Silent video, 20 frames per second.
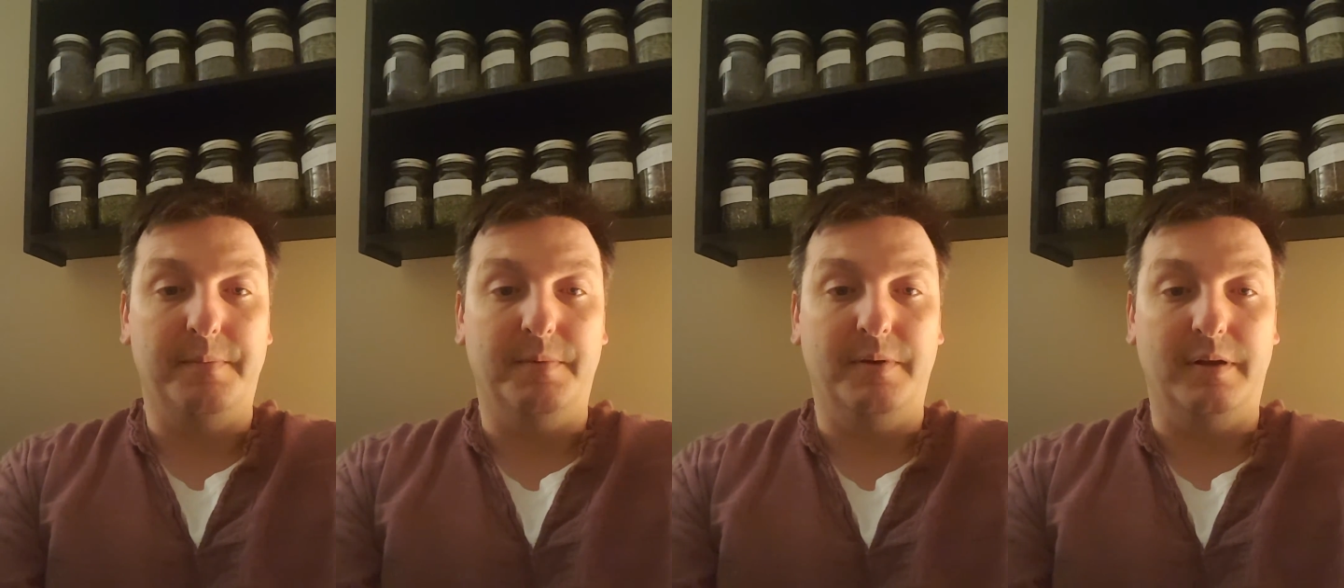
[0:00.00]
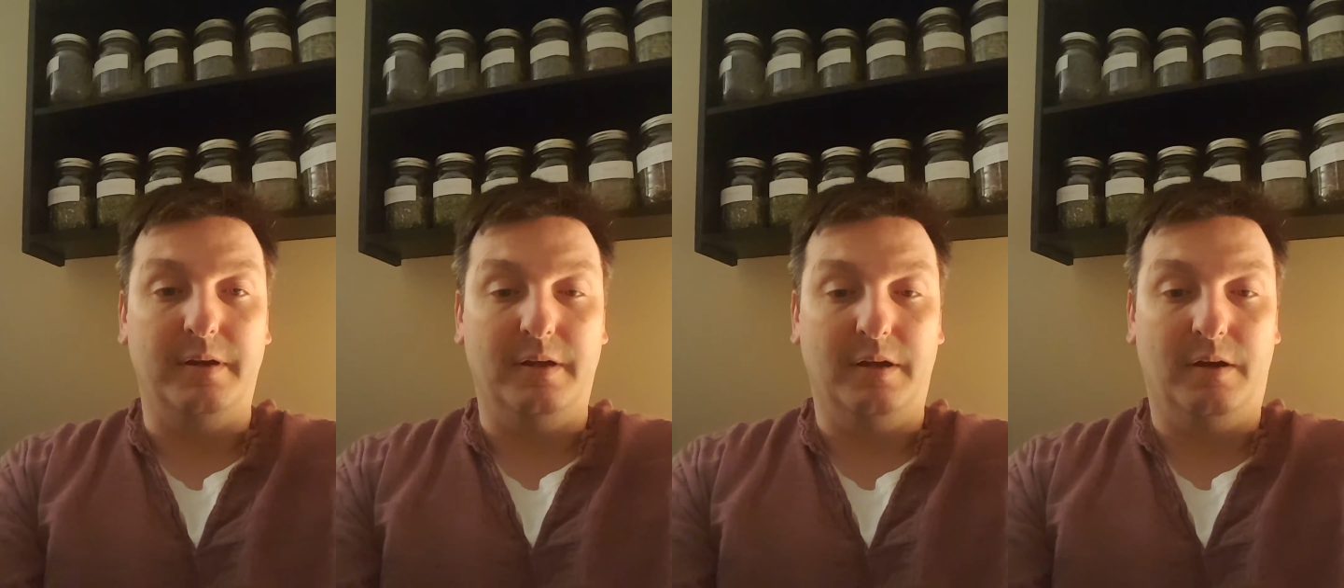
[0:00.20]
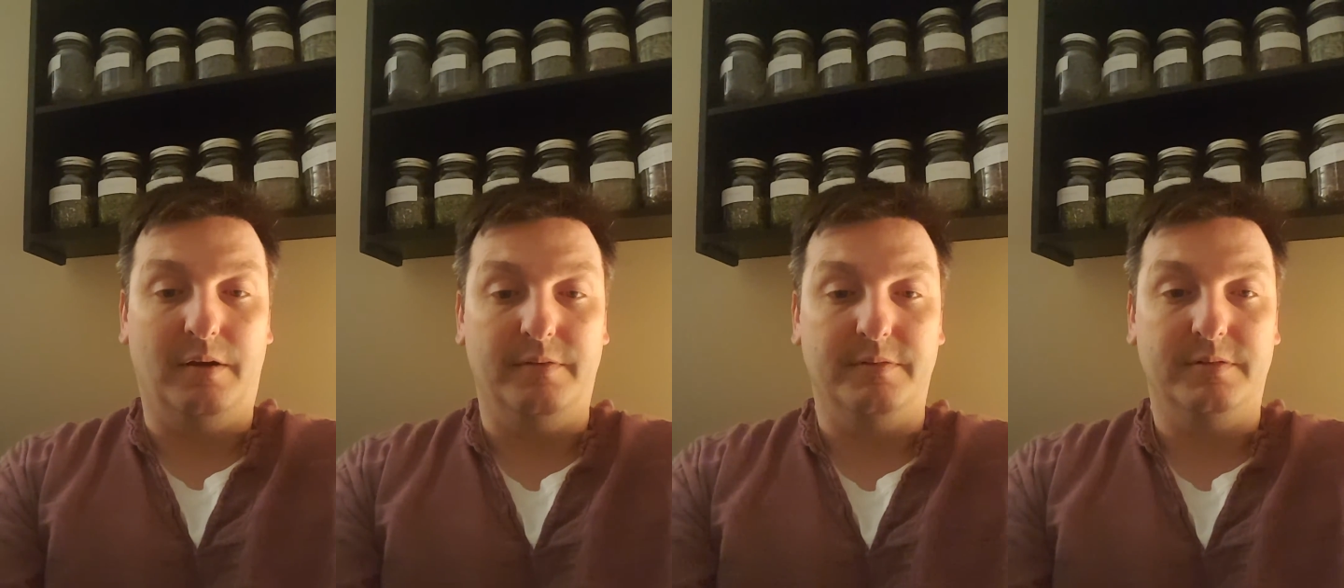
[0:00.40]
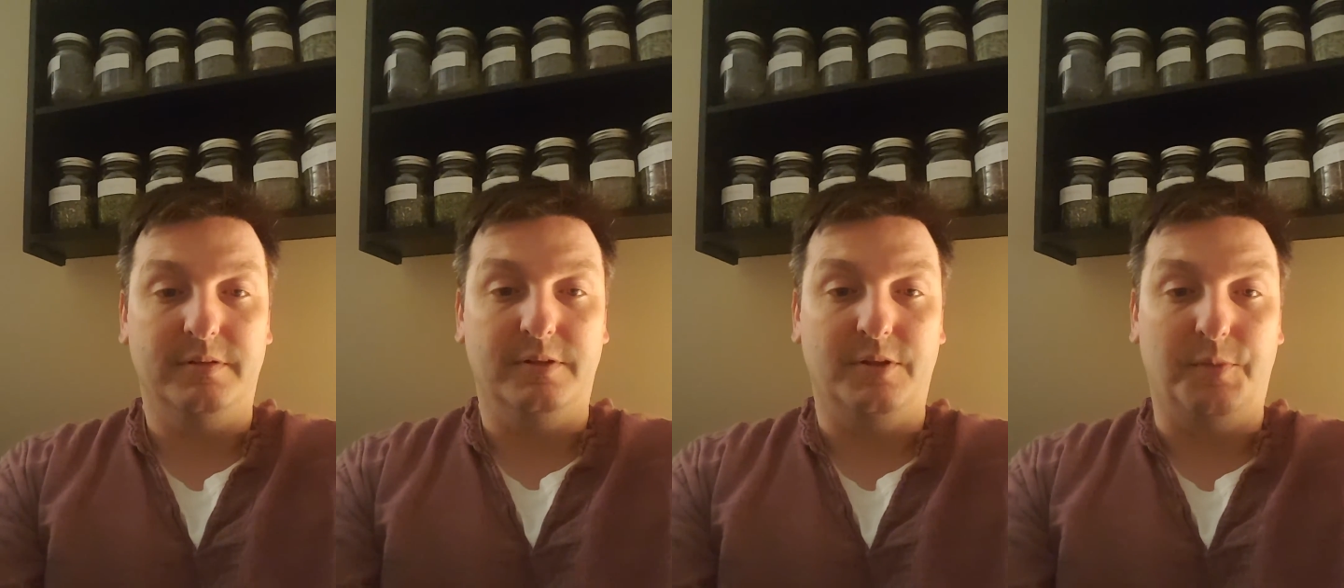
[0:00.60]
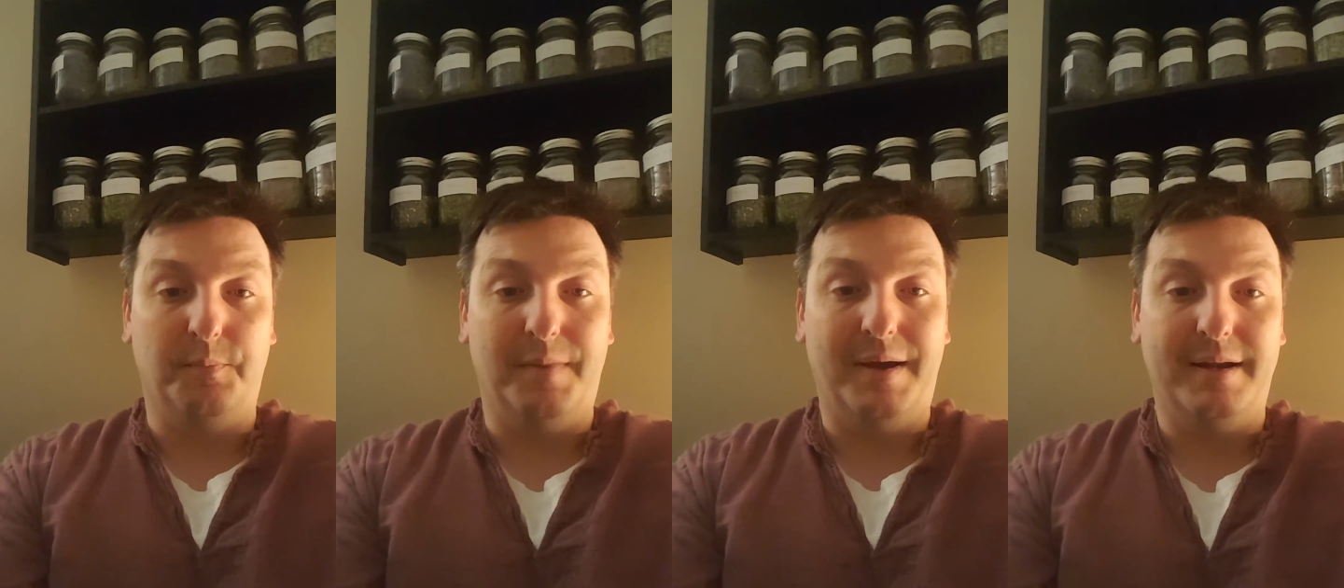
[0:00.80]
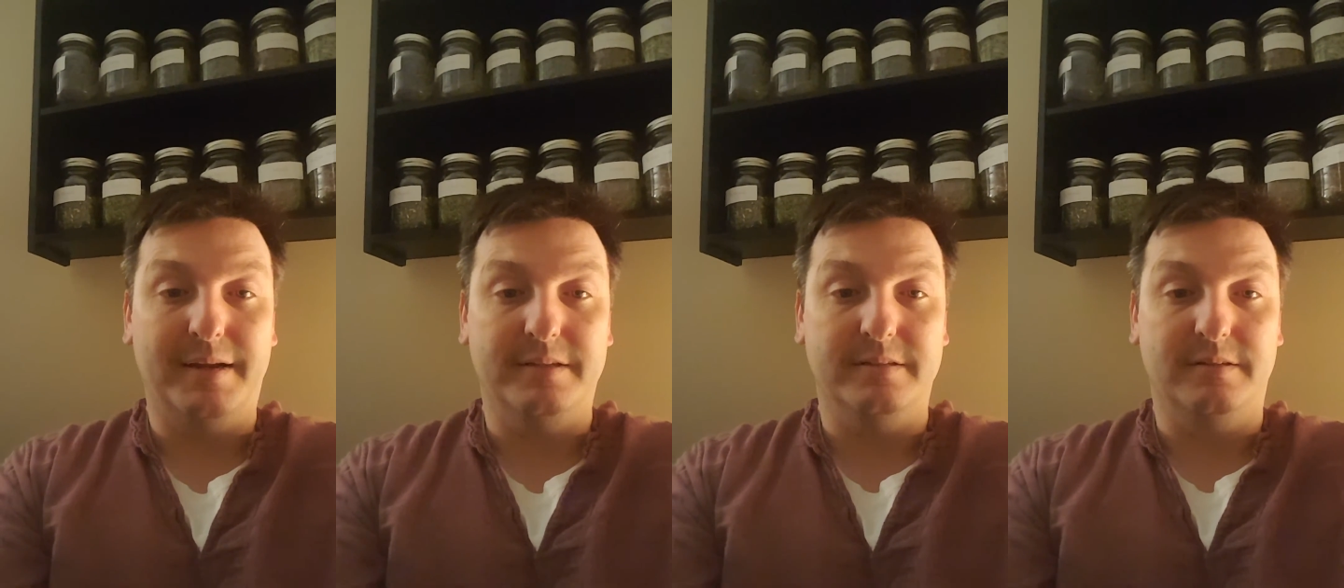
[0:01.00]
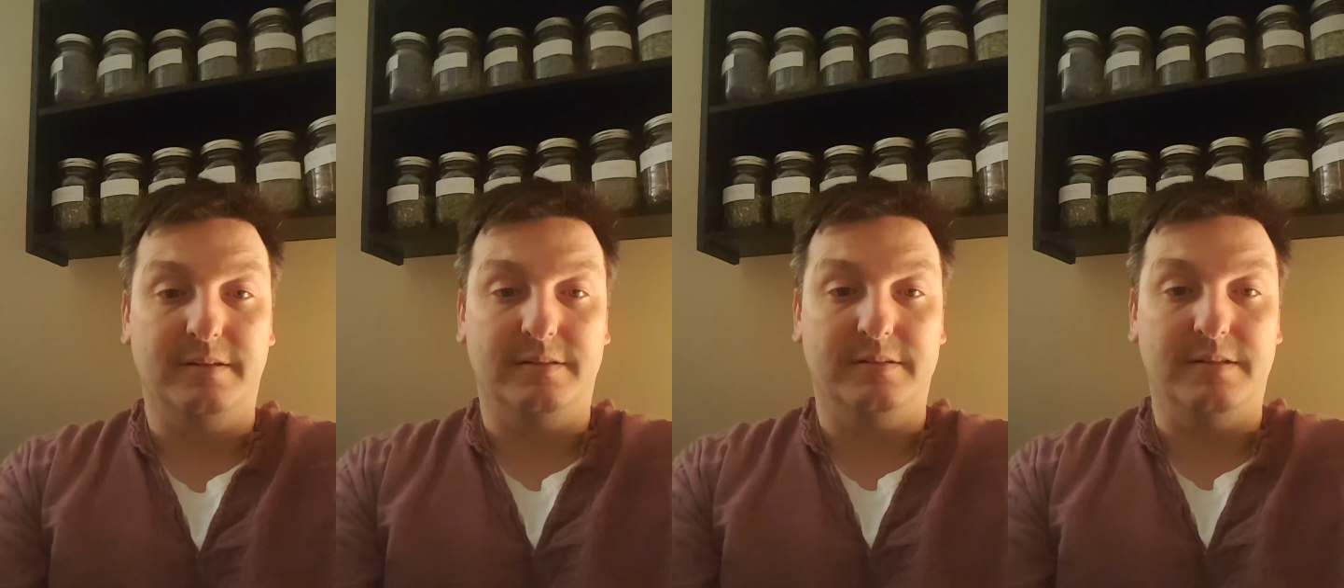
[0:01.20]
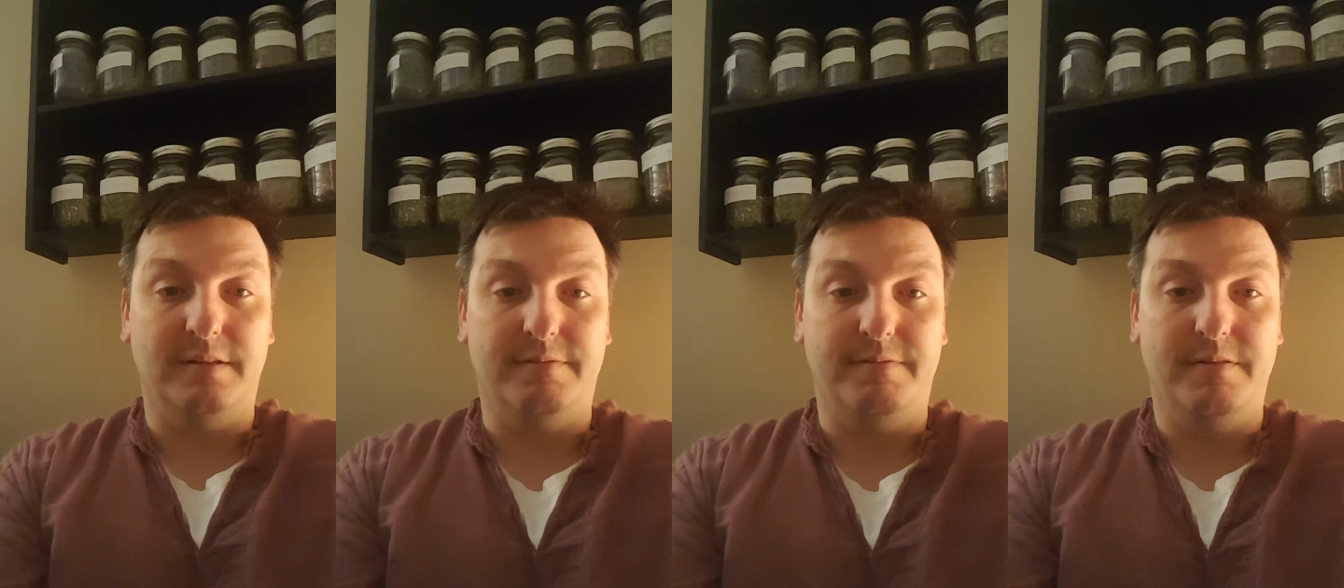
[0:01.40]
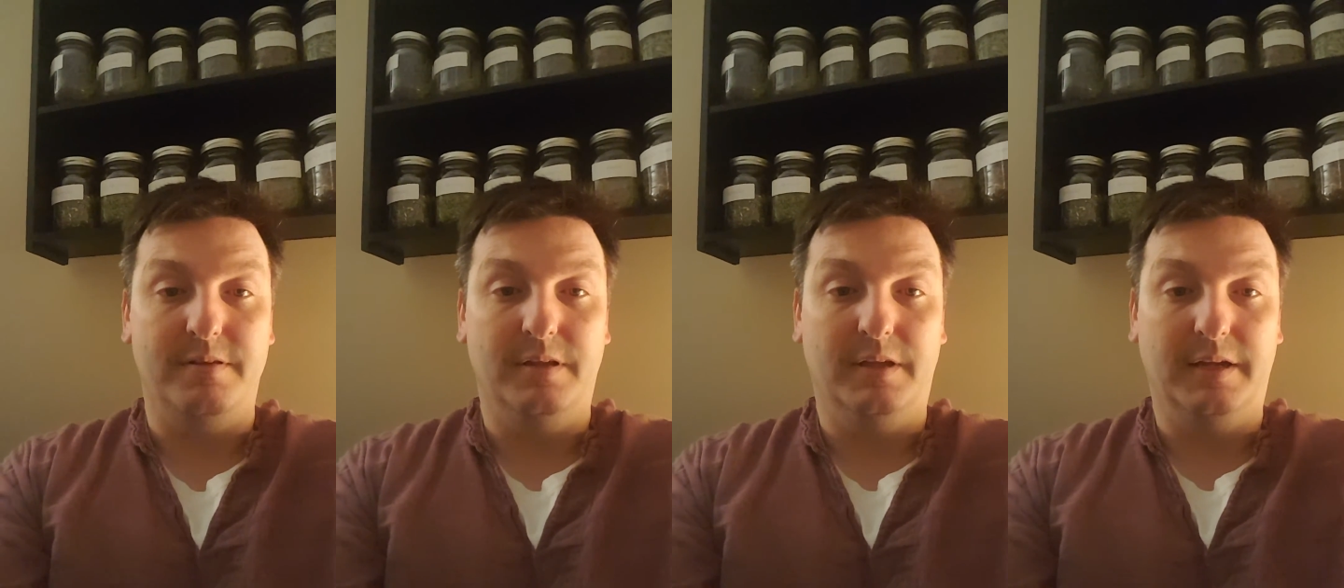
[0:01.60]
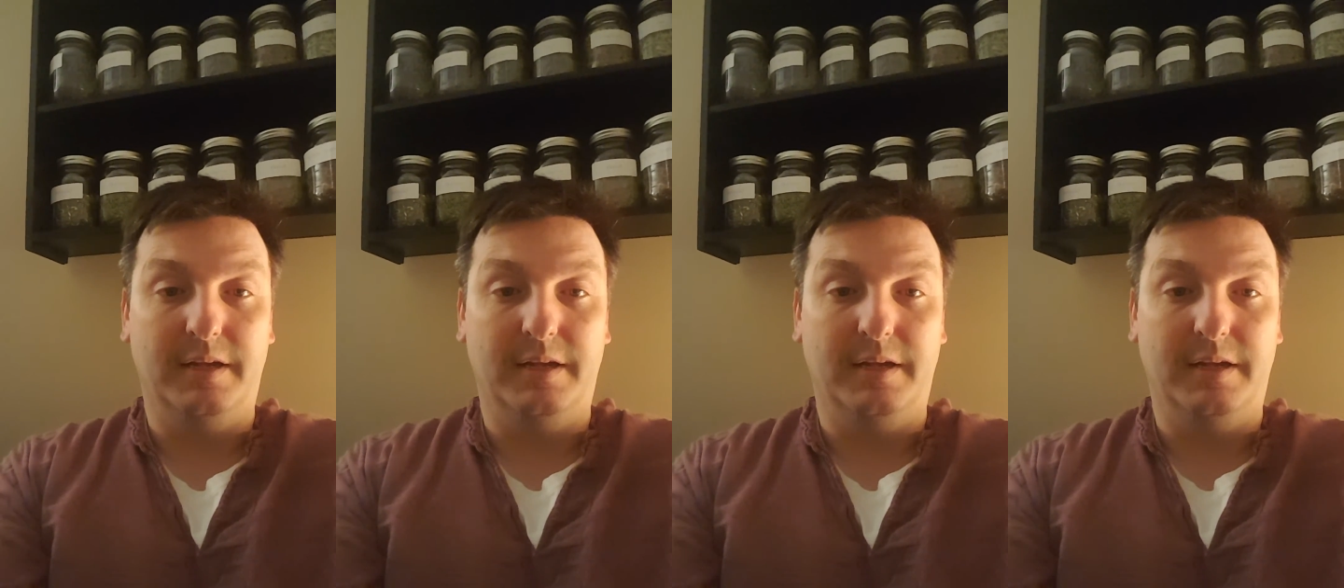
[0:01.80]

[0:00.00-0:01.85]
but all of a sudden their body starts to feel